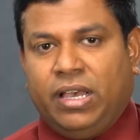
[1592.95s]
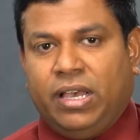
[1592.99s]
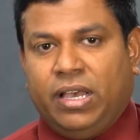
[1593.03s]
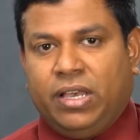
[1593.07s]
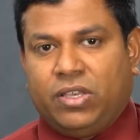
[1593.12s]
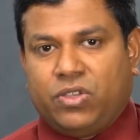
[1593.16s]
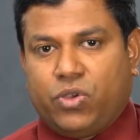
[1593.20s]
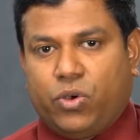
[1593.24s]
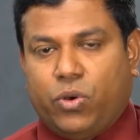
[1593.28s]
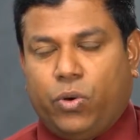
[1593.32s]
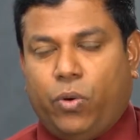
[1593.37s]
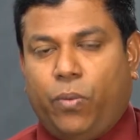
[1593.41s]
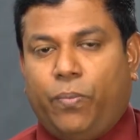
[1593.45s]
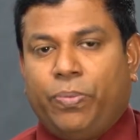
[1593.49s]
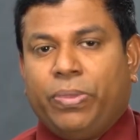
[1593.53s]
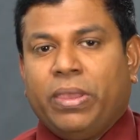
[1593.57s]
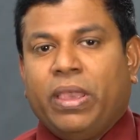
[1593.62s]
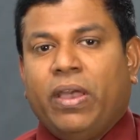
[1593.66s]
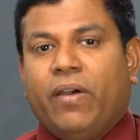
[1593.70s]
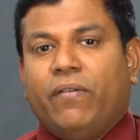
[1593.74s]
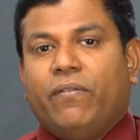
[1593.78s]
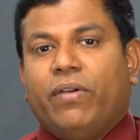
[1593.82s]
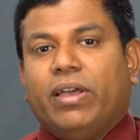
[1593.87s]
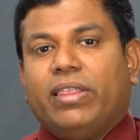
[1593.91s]
So
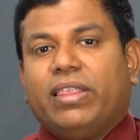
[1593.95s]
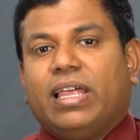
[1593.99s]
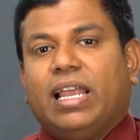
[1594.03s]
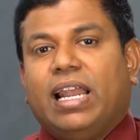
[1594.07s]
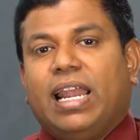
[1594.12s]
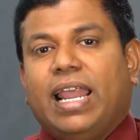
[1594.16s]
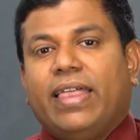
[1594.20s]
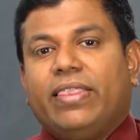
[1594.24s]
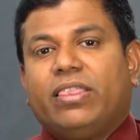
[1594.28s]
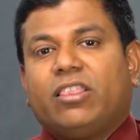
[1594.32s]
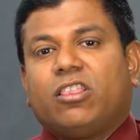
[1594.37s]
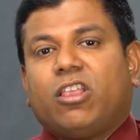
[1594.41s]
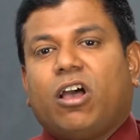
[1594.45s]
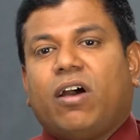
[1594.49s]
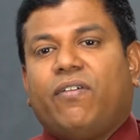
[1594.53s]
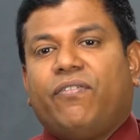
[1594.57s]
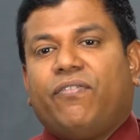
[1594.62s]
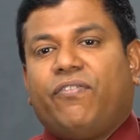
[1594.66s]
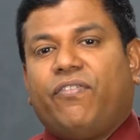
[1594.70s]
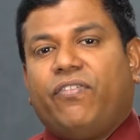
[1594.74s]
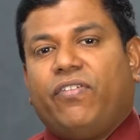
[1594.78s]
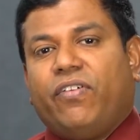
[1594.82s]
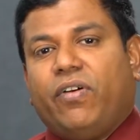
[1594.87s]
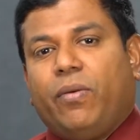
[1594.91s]
when the length
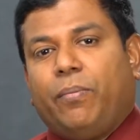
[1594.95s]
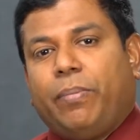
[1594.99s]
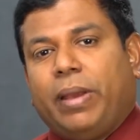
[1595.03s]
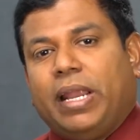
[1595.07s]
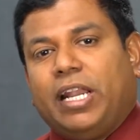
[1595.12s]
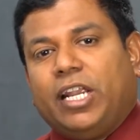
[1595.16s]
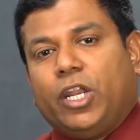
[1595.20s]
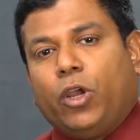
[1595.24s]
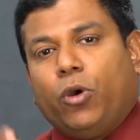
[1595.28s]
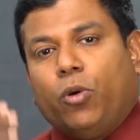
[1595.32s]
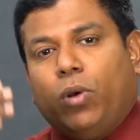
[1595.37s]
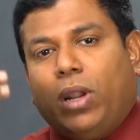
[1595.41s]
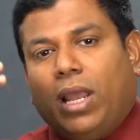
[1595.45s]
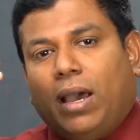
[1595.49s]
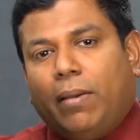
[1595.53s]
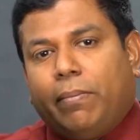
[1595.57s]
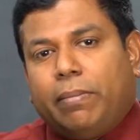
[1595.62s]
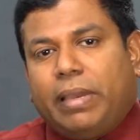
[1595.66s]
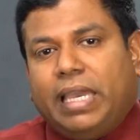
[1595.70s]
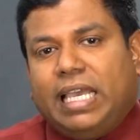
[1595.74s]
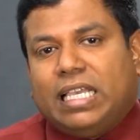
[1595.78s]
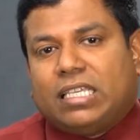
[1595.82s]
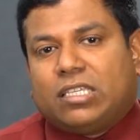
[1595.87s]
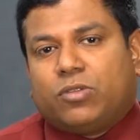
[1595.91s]
of pendulum
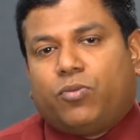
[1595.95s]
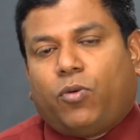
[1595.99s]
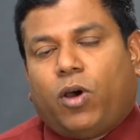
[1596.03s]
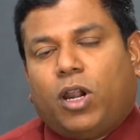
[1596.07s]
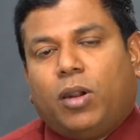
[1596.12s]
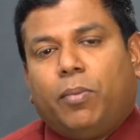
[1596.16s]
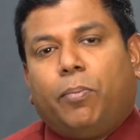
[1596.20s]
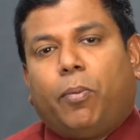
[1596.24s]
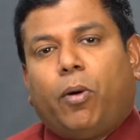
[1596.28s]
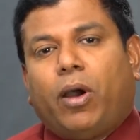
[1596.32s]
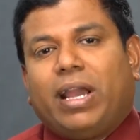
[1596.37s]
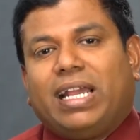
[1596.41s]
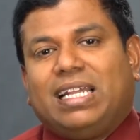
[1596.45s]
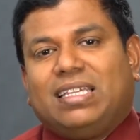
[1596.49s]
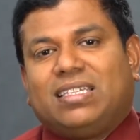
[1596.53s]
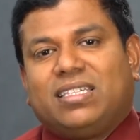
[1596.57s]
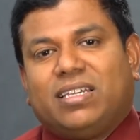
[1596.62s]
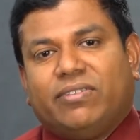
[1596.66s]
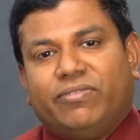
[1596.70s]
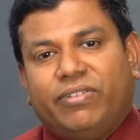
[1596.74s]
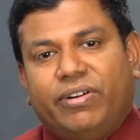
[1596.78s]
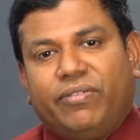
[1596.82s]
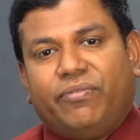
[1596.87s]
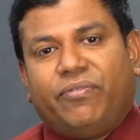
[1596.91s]
is
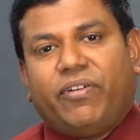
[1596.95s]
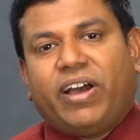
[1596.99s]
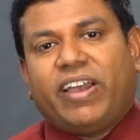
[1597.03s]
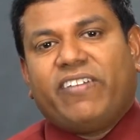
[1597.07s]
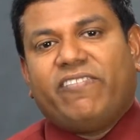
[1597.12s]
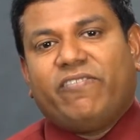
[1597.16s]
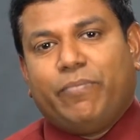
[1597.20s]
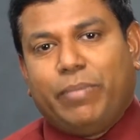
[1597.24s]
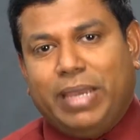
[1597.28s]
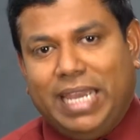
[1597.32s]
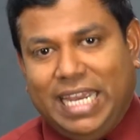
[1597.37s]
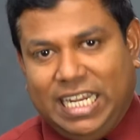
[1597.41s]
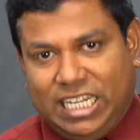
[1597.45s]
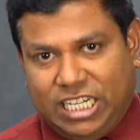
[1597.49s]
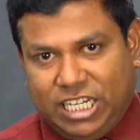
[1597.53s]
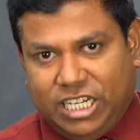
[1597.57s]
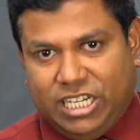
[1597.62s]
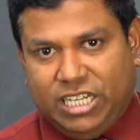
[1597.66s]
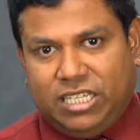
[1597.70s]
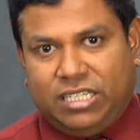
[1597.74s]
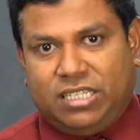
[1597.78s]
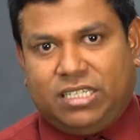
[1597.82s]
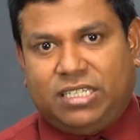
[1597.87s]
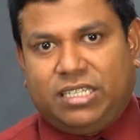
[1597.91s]
1.75
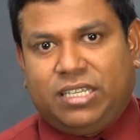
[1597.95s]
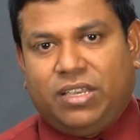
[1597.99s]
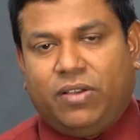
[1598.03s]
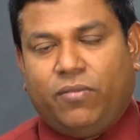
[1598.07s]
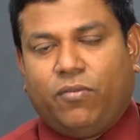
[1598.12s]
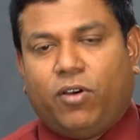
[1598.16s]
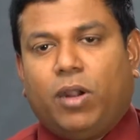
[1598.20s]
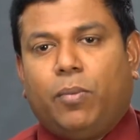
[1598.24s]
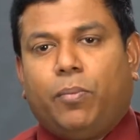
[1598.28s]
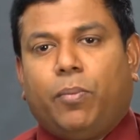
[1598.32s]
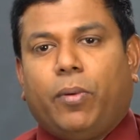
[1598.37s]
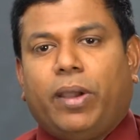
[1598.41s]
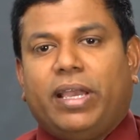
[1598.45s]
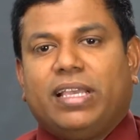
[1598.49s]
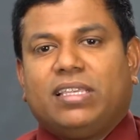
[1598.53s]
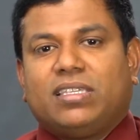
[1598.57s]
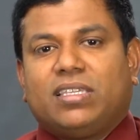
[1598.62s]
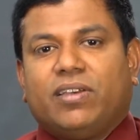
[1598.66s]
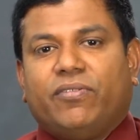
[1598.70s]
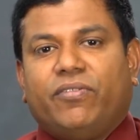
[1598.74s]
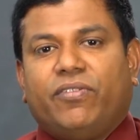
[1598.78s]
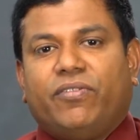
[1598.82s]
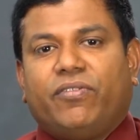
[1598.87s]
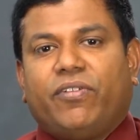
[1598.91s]
meters,
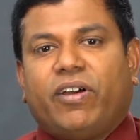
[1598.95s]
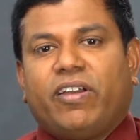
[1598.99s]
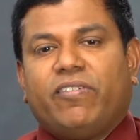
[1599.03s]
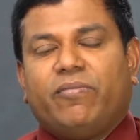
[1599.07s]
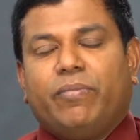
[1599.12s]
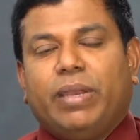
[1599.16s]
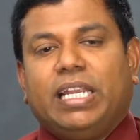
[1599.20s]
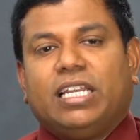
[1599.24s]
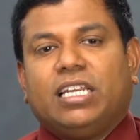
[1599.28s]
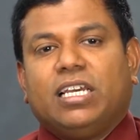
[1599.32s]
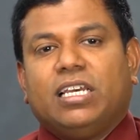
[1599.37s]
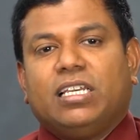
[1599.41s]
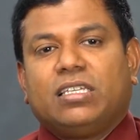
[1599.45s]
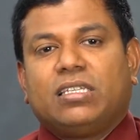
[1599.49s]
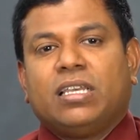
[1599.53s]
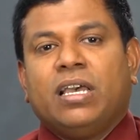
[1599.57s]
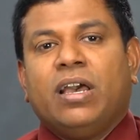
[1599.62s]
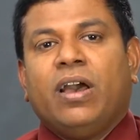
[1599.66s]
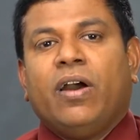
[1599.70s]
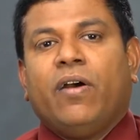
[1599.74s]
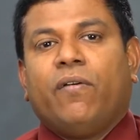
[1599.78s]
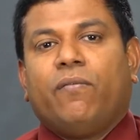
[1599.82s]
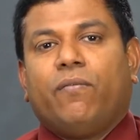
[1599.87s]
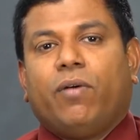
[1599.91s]
1.75 meters,
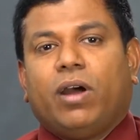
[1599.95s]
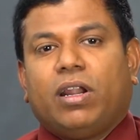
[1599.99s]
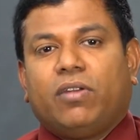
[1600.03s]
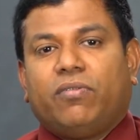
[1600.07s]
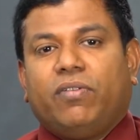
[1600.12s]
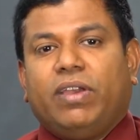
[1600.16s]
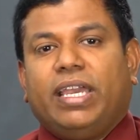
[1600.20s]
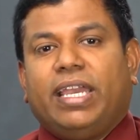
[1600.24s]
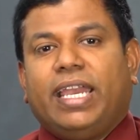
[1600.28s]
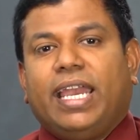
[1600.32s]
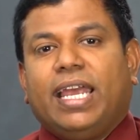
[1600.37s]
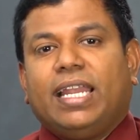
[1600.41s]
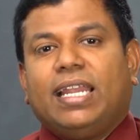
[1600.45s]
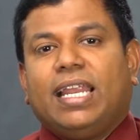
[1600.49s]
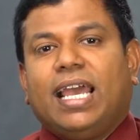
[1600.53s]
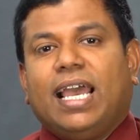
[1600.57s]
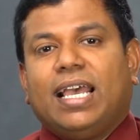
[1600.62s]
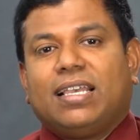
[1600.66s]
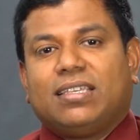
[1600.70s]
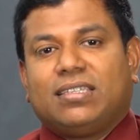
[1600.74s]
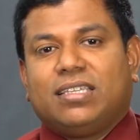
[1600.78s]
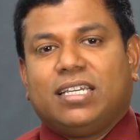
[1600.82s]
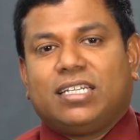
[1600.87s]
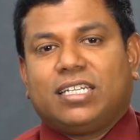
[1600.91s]
what we get
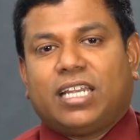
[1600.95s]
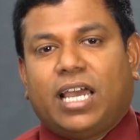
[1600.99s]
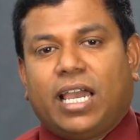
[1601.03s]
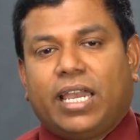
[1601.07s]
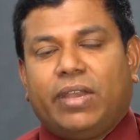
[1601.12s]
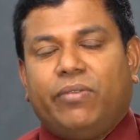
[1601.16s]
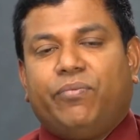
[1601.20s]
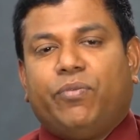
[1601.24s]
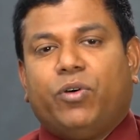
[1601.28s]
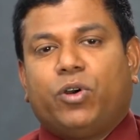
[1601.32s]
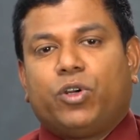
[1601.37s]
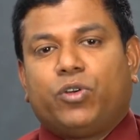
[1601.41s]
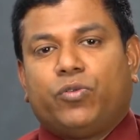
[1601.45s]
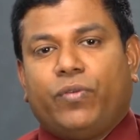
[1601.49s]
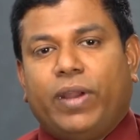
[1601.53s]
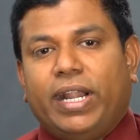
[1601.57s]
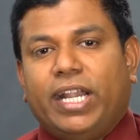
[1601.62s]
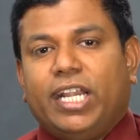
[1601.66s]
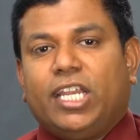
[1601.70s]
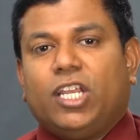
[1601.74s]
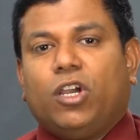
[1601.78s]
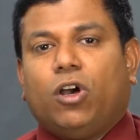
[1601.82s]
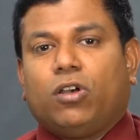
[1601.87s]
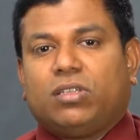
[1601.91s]
as the time for
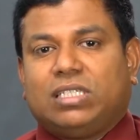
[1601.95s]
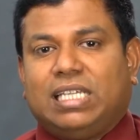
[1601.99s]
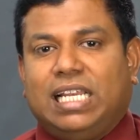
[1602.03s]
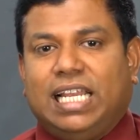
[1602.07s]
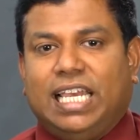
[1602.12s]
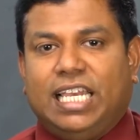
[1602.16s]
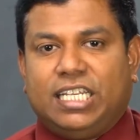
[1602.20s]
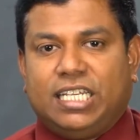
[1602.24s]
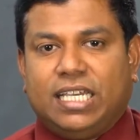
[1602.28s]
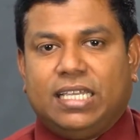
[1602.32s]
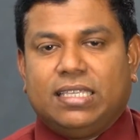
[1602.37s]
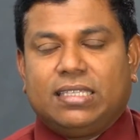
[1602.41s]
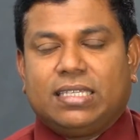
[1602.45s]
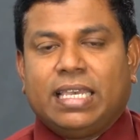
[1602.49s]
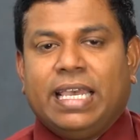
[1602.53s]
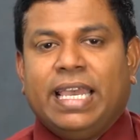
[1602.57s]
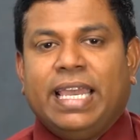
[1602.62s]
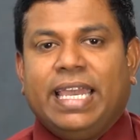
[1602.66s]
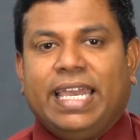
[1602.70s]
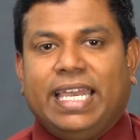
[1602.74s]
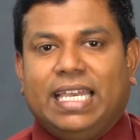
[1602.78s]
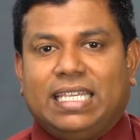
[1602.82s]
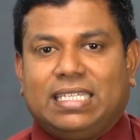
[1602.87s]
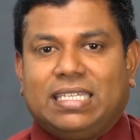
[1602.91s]
20 oscillations
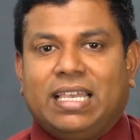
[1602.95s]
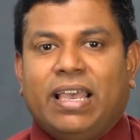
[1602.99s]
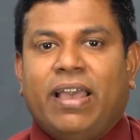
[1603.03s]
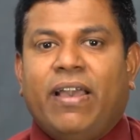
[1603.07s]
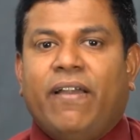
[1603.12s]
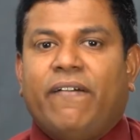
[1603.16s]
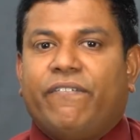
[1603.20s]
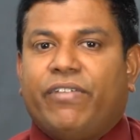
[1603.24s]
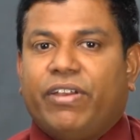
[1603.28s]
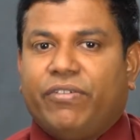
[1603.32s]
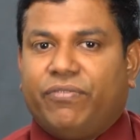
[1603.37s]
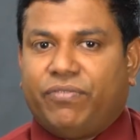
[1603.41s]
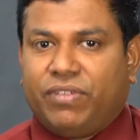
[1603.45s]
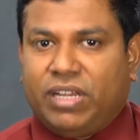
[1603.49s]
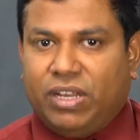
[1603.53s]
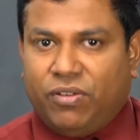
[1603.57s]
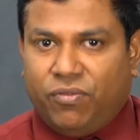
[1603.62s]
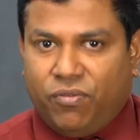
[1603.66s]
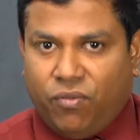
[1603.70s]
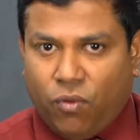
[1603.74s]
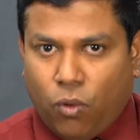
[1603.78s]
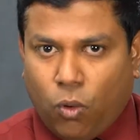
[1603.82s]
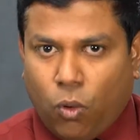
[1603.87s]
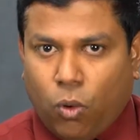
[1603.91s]
is
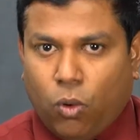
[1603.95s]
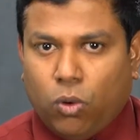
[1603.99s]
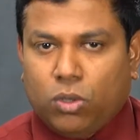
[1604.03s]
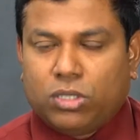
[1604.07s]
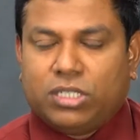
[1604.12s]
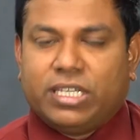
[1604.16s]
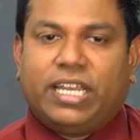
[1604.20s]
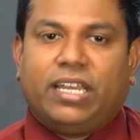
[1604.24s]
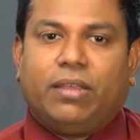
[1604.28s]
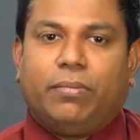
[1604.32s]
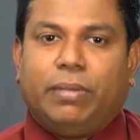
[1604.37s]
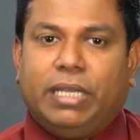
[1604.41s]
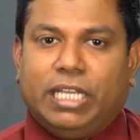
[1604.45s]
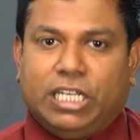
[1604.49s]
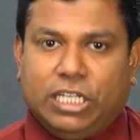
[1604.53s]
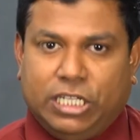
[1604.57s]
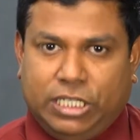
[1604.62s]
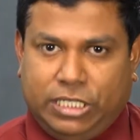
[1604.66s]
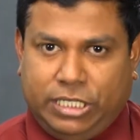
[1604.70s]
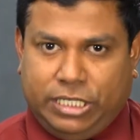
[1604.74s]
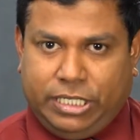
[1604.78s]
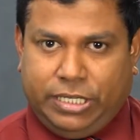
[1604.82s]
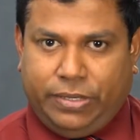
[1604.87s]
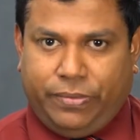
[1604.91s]
54
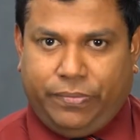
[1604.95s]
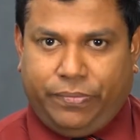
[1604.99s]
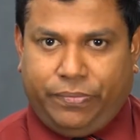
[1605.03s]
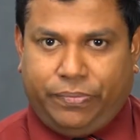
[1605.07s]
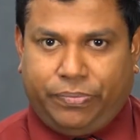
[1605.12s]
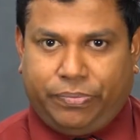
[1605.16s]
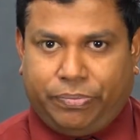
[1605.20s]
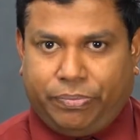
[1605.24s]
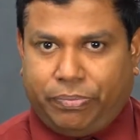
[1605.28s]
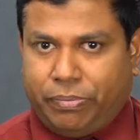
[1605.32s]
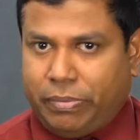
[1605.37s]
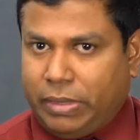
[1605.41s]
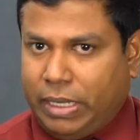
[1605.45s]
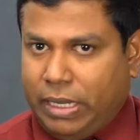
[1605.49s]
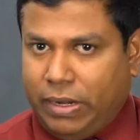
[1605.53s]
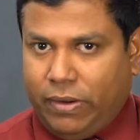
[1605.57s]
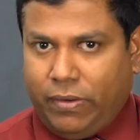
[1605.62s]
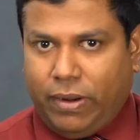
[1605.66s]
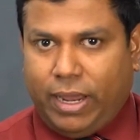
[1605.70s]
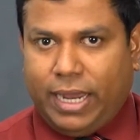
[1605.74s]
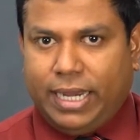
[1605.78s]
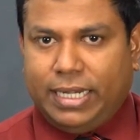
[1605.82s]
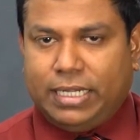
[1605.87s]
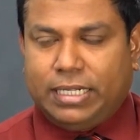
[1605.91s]
centimeters,
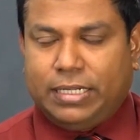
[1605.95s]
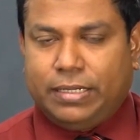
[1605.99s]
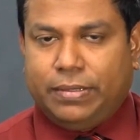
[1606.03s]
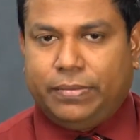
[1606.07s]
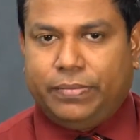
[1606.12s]
right?